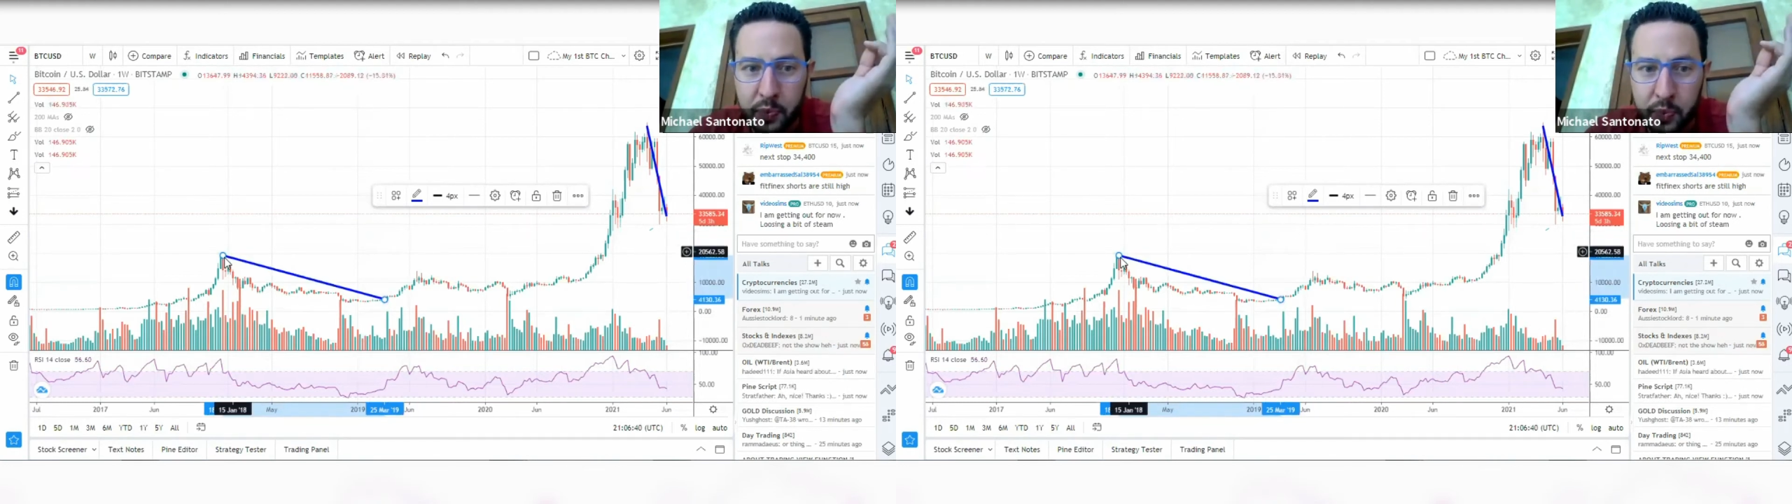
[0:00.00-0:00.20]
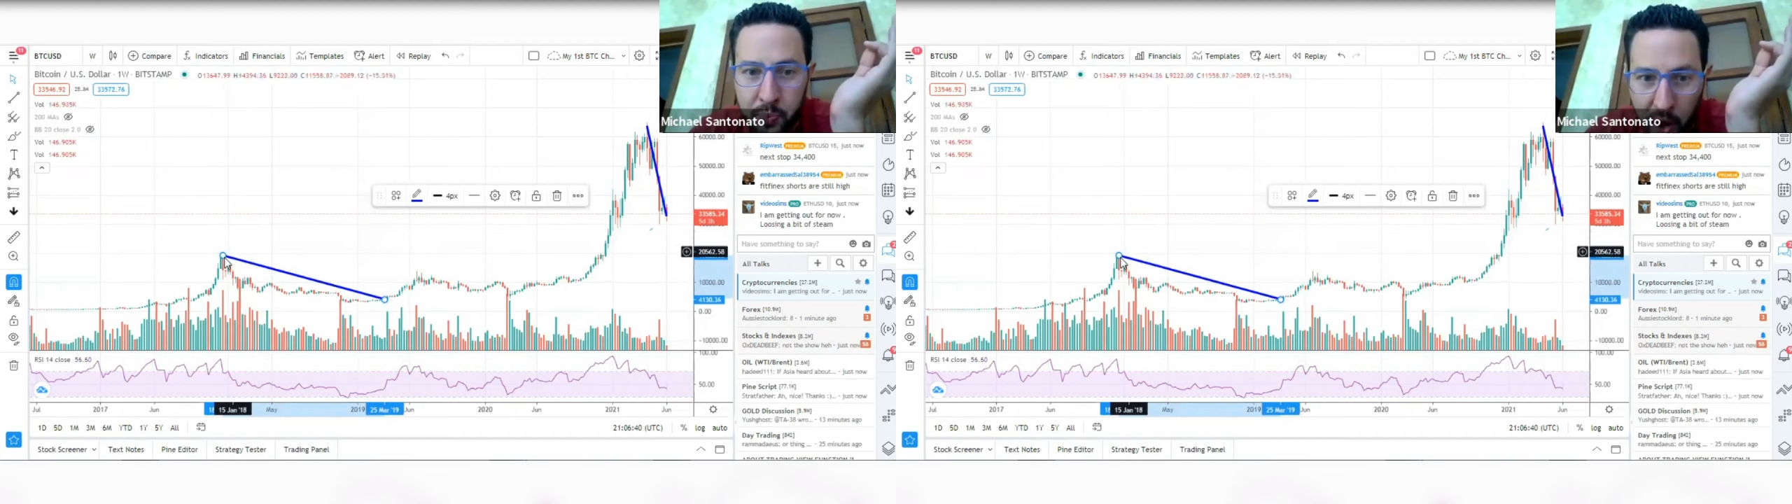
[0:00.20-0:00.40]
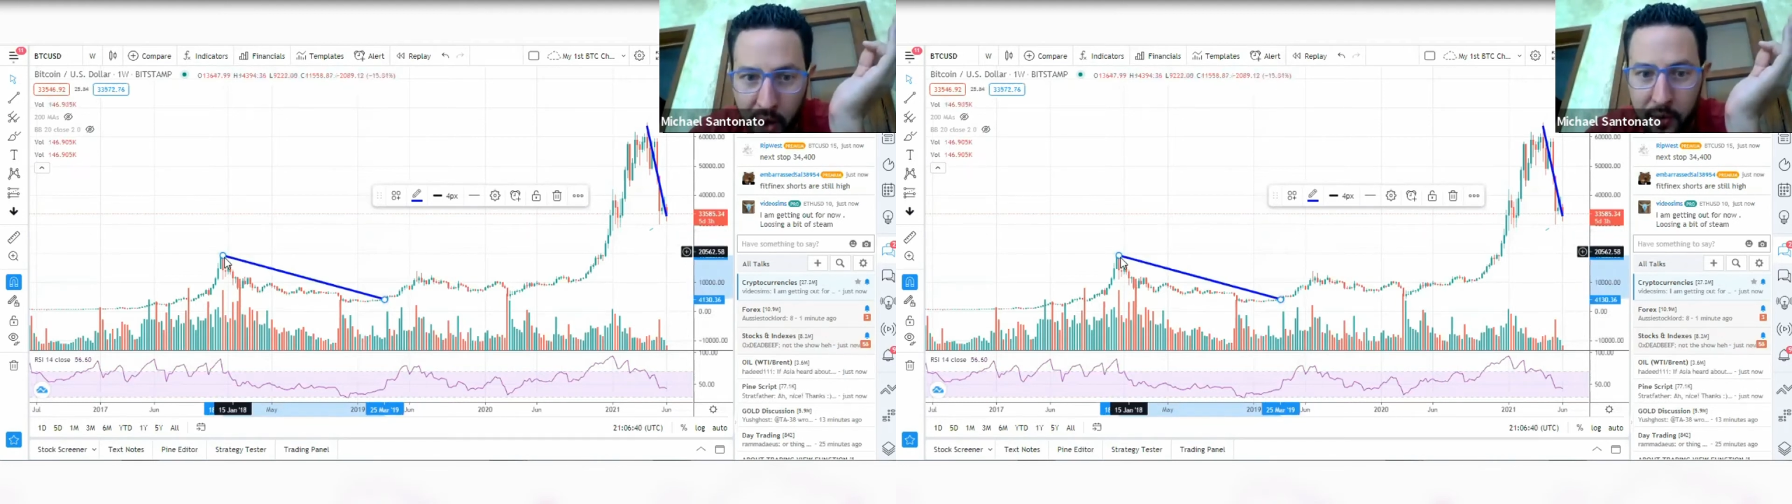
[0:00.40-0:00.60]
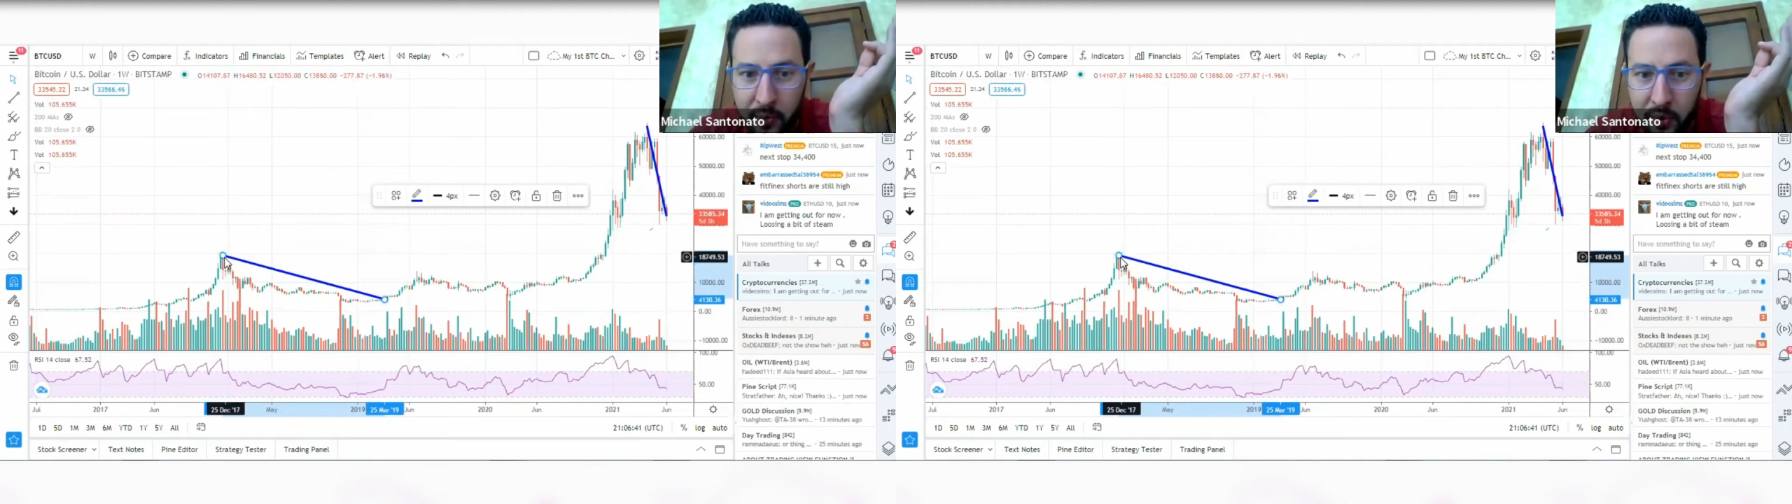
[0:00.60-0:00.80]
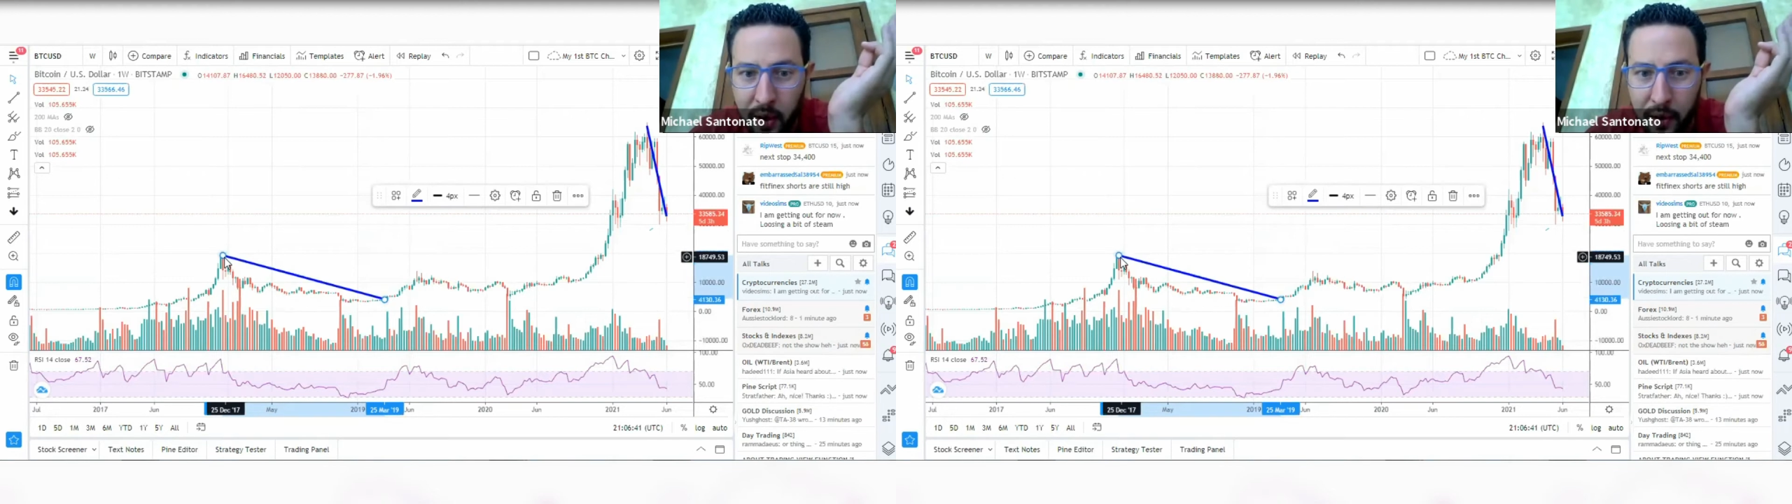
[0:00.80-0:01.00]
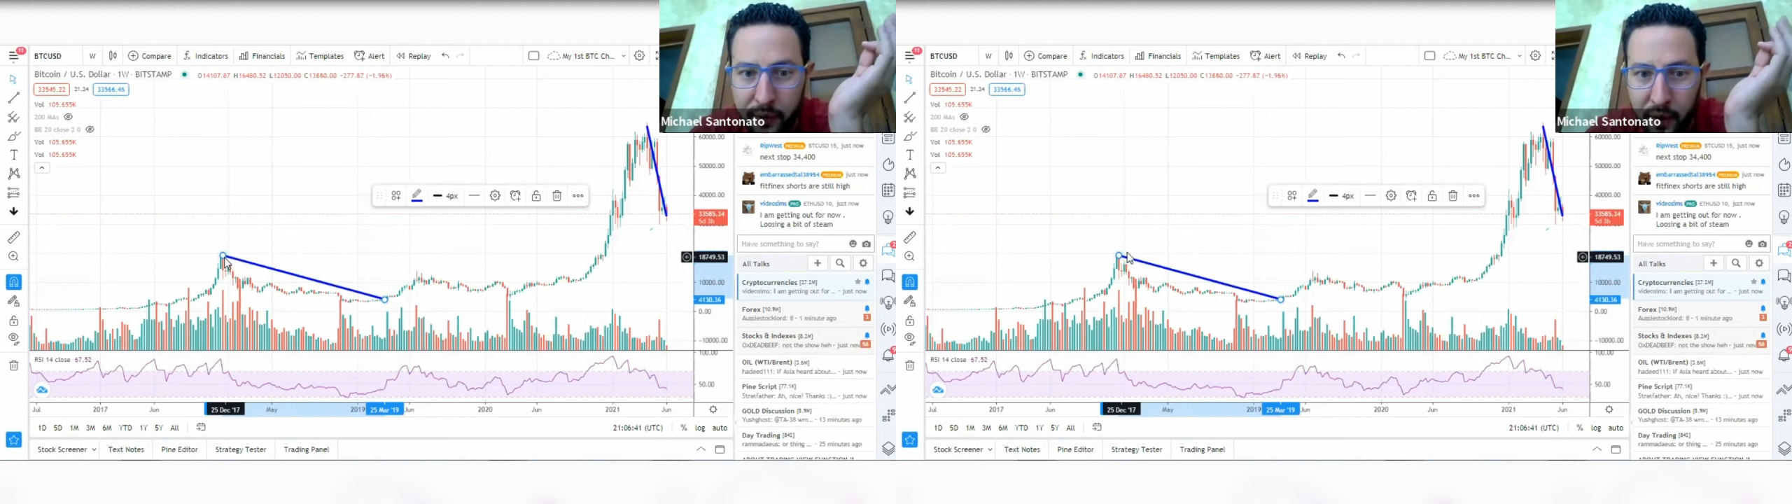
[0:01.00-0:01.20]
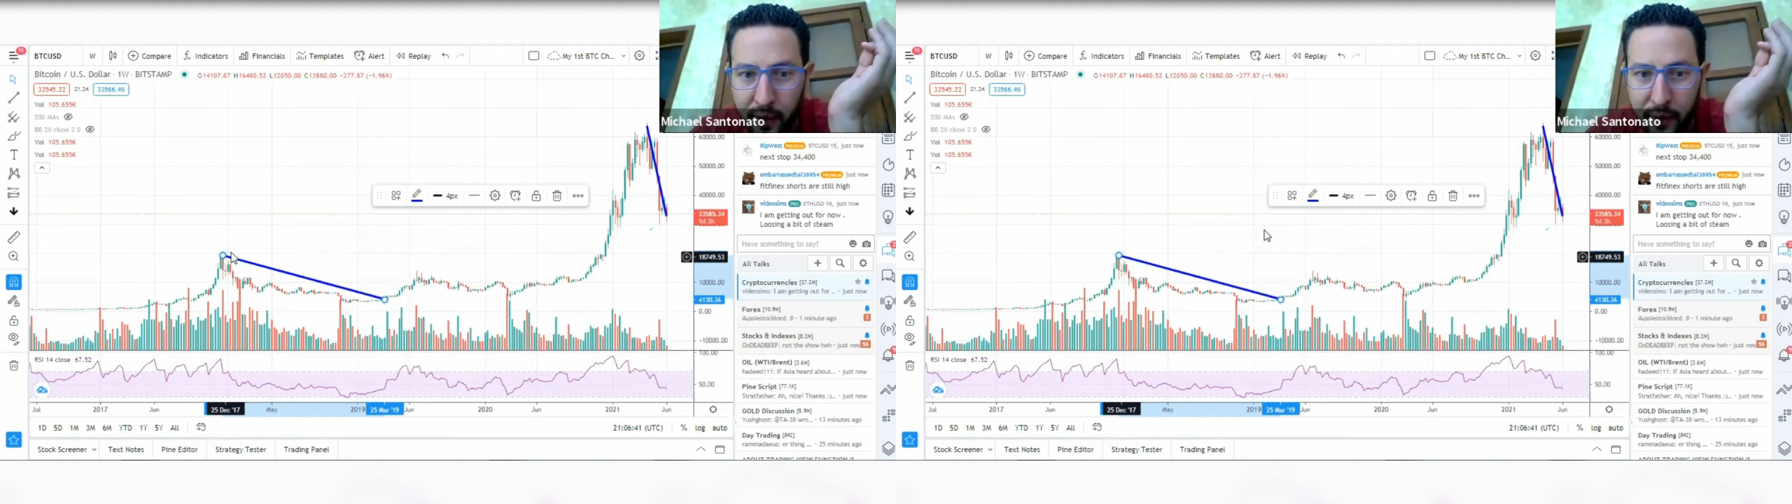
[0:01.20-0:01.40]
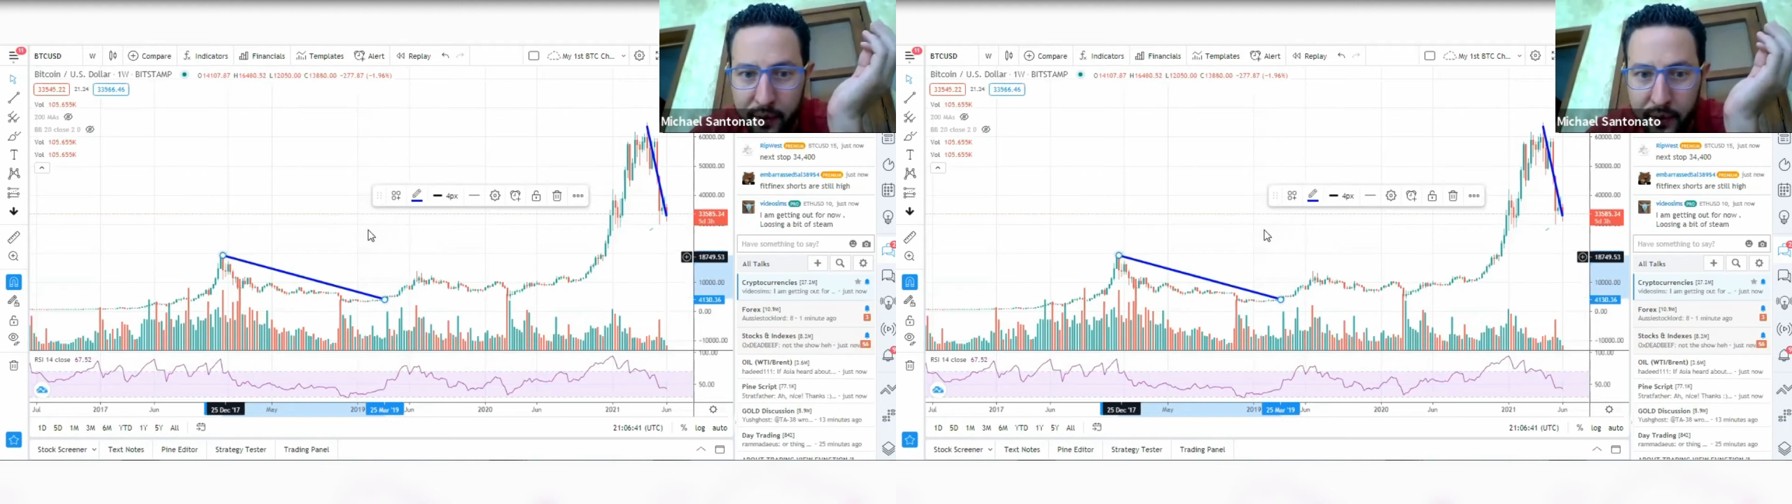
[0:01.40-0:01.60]
bottom
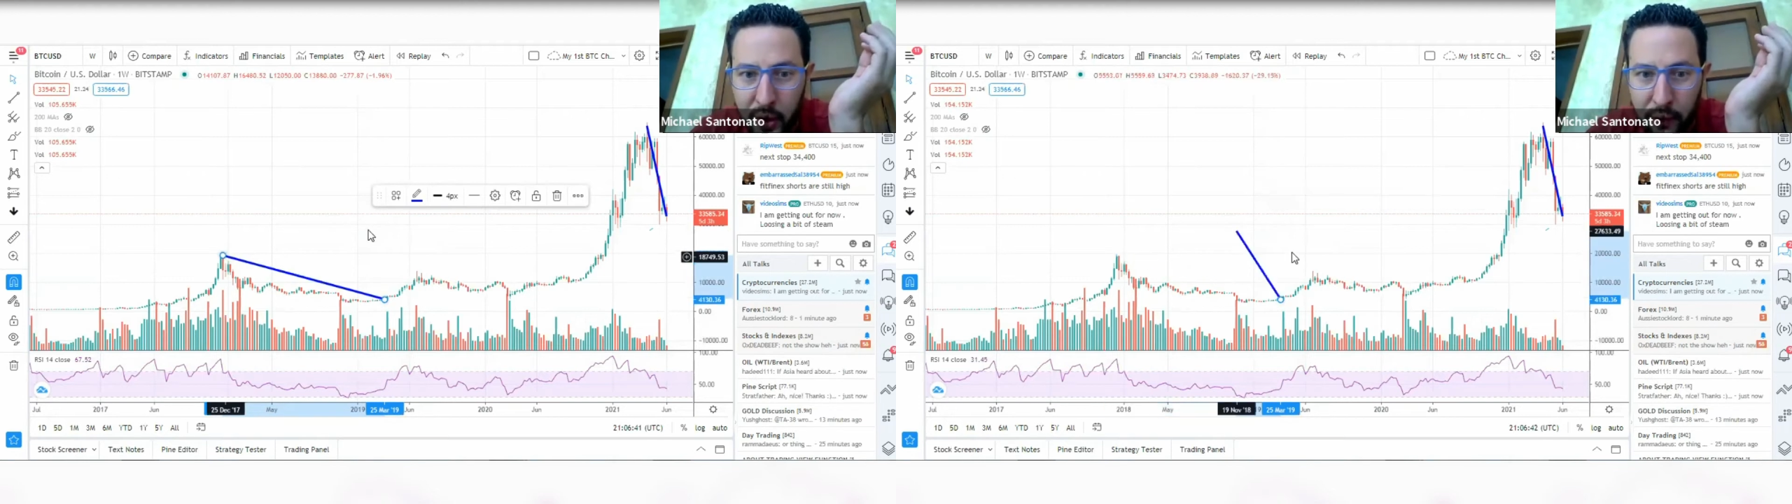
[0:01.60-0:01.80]
of you know,